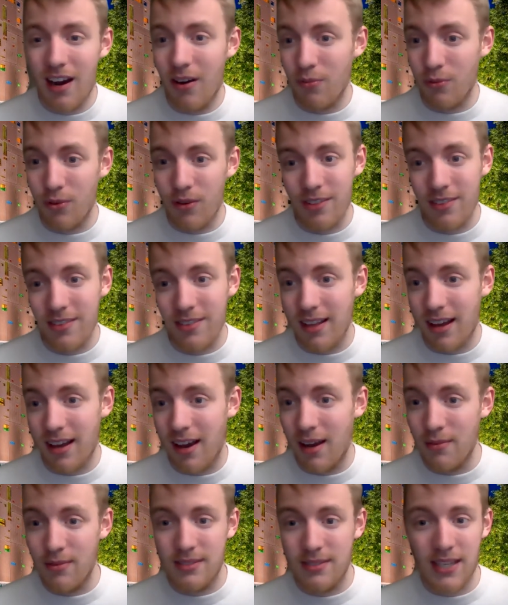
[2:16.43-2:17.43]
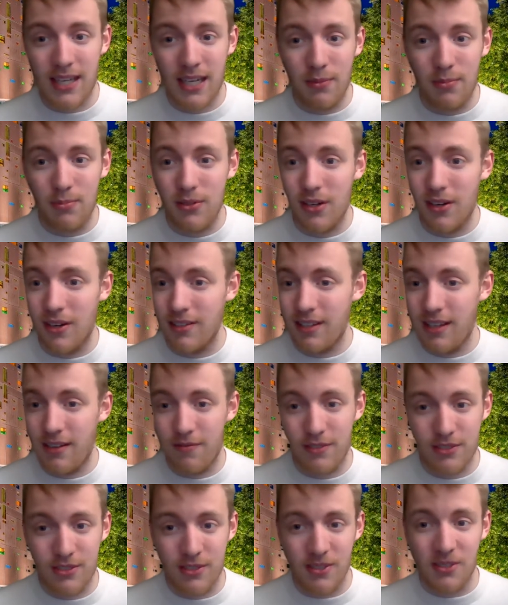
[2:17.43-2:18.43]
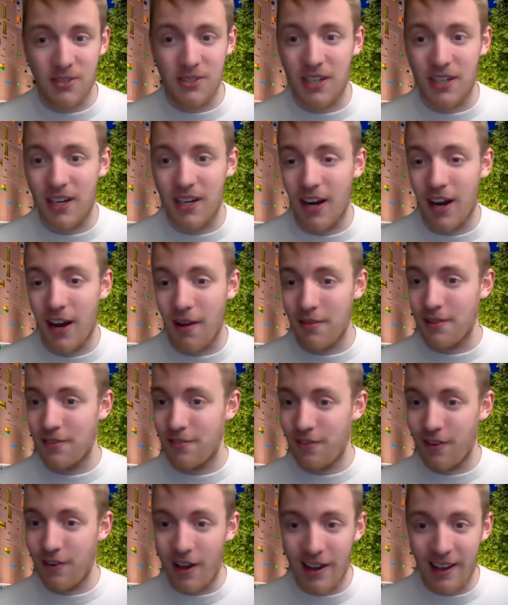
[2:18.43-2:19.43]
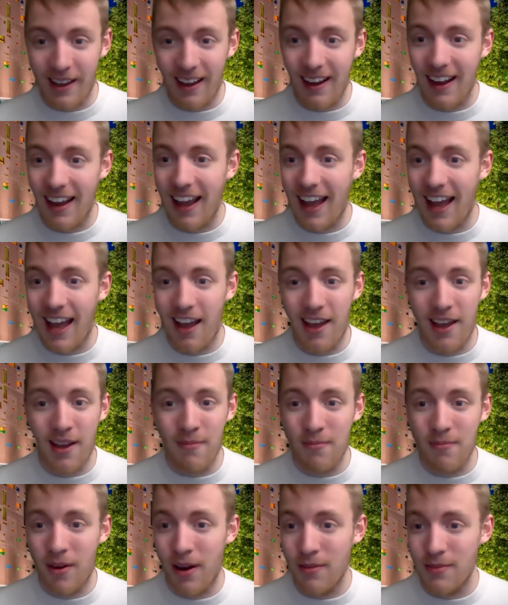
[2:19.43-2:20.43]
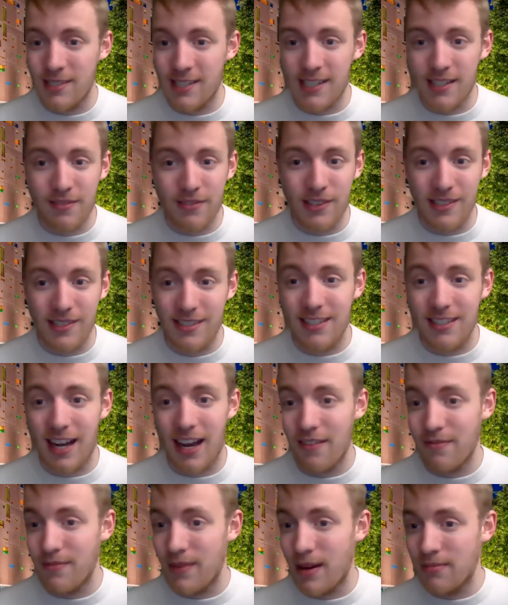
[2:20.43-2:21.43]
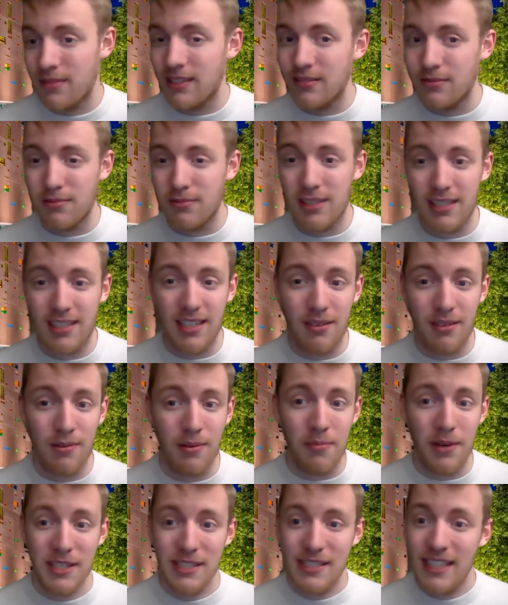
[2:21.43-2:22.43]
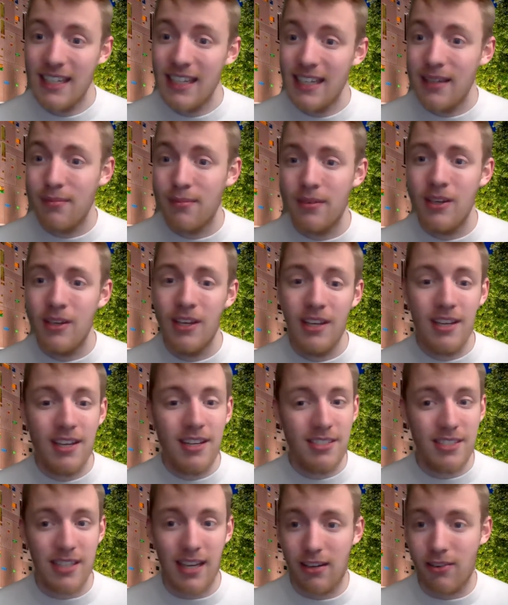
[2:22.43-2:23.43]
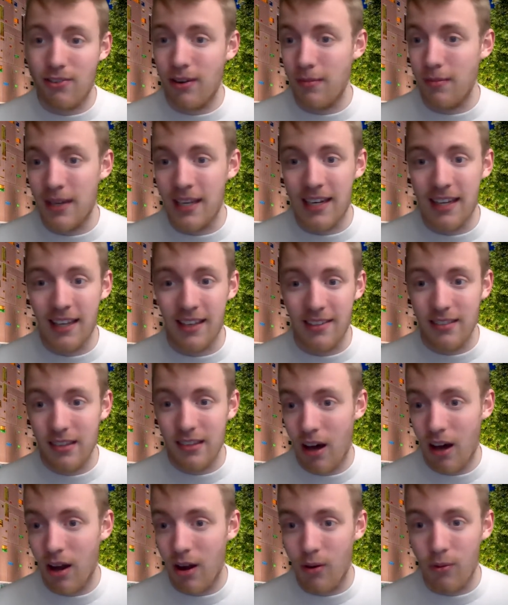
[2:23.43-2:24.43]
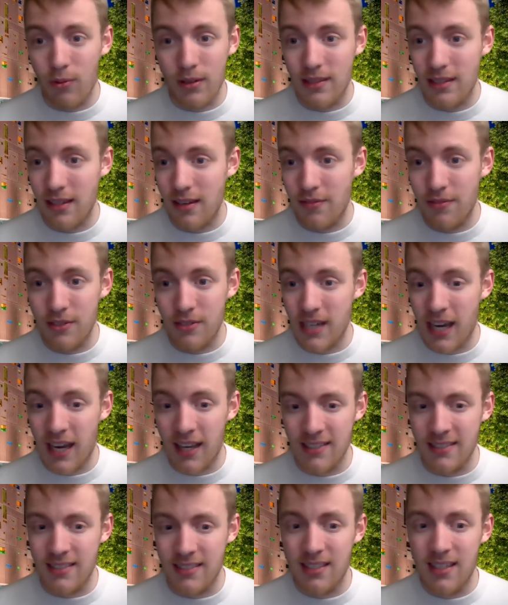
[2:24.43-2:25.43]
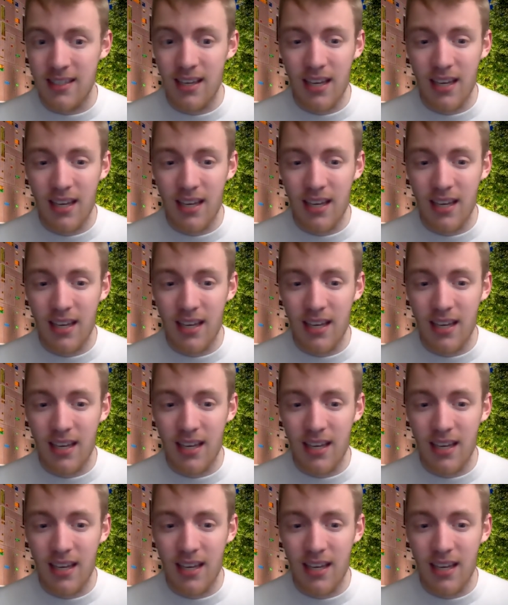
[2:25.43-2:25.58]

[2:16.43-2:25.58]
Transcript: Once I was set up with all the infrastructure, I was flying. I was interviewing staff members, working with my team, shadowing meetings, all within a few days.